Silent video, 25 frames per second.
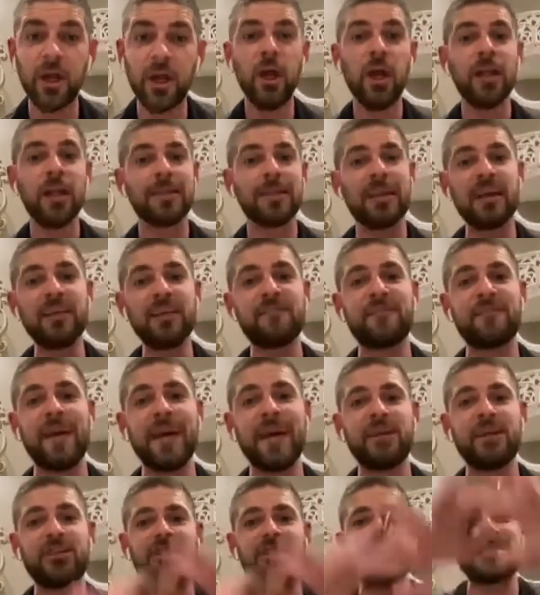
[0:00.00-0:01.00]

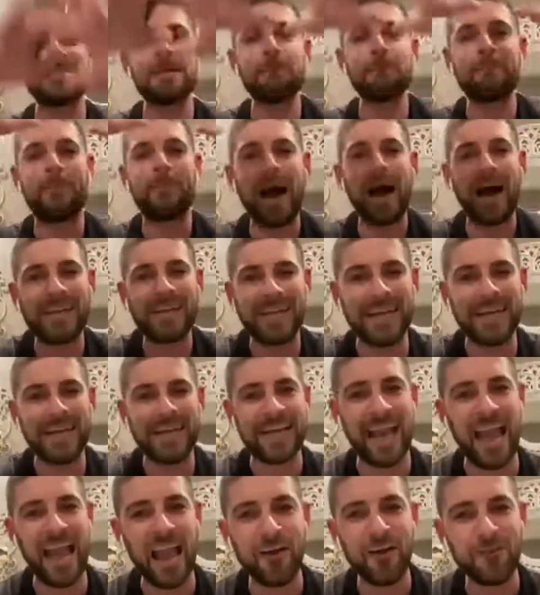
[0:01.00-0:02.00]
LifeVantage is embodying
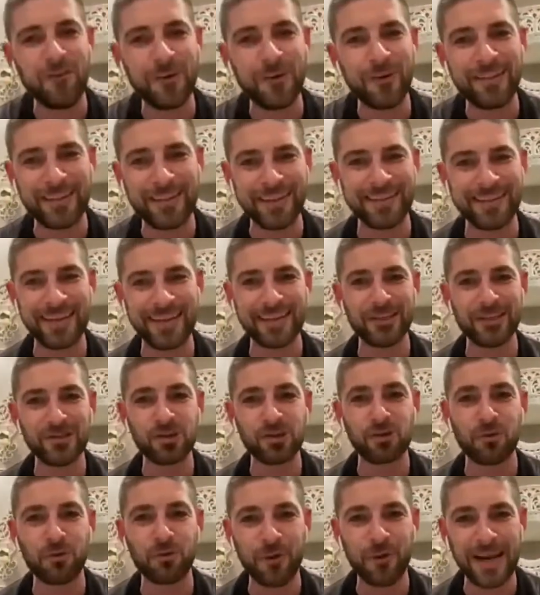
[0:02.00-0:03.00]
everything that is
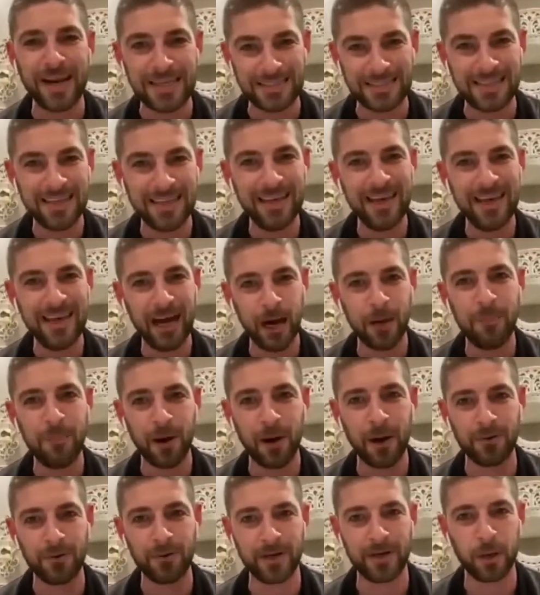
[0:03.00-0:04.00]
great
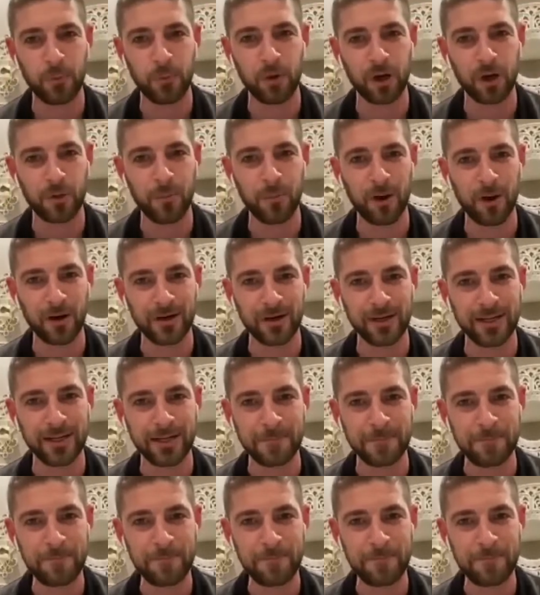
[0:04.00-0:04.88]
about network marketing.